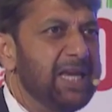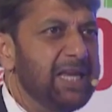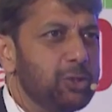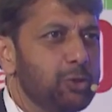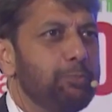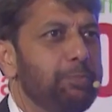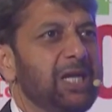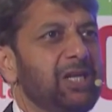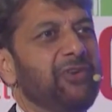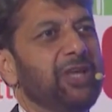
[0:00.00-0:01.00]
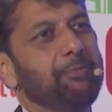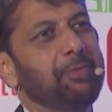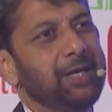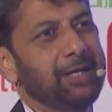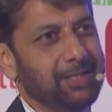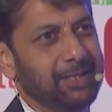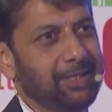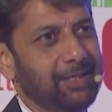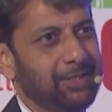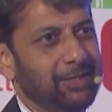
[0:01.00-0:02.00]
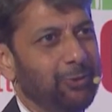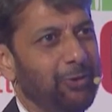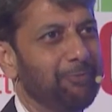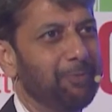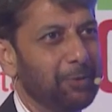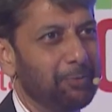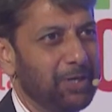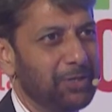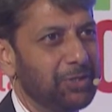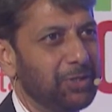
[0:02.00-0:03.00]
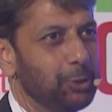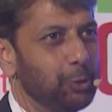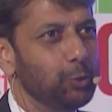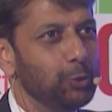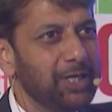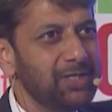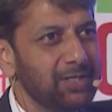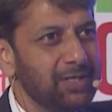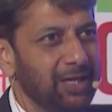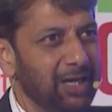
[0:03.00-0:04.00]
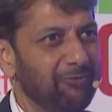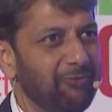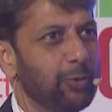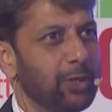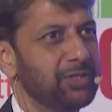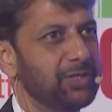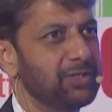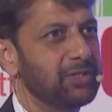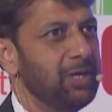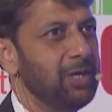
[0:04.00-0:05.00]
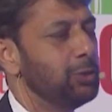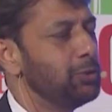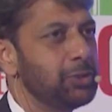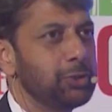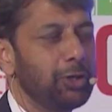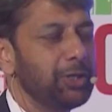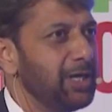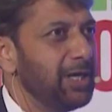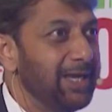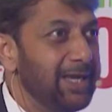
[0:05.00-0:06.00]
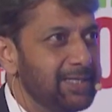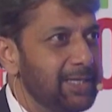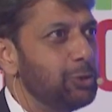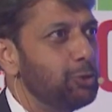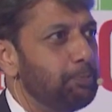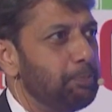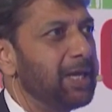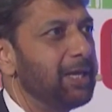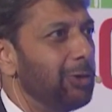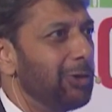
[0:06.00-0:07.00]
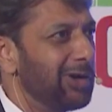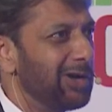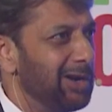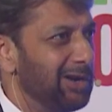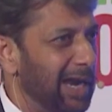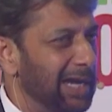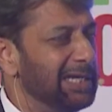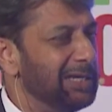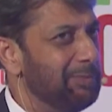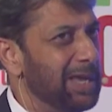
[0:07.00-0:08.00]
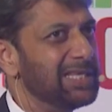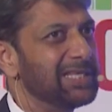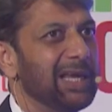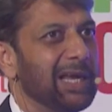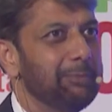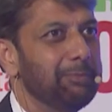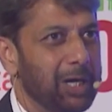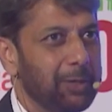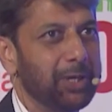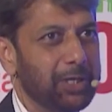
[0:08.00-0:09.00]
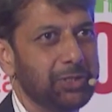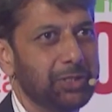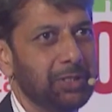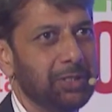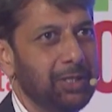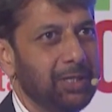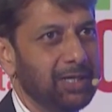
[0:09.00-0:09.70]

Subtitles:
beat-to-beat variability of blood pressure due to these influences. So it's not easy to pick your right baseline blood pressure.